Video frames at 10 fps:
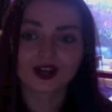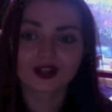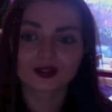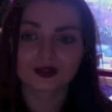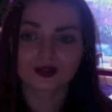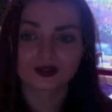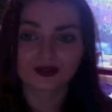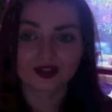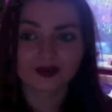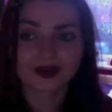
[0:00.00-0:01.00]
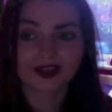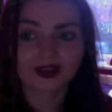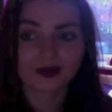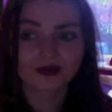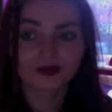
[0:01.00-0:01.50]
So the feedback came
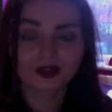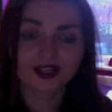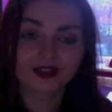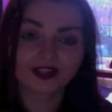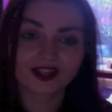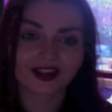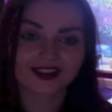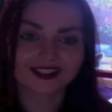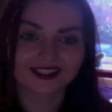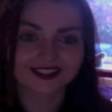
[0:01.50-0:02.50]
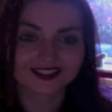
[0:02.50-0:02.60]
in really handy,